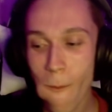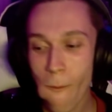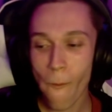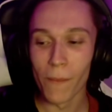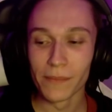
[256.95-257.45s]

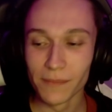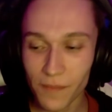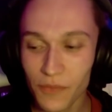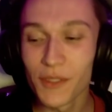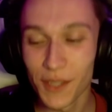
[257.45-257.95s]
do it
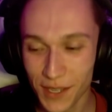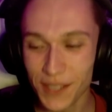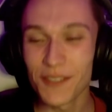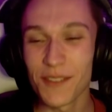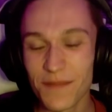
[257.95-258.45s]
into the
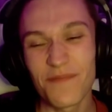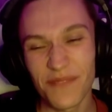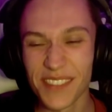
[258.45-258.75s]
saucepan.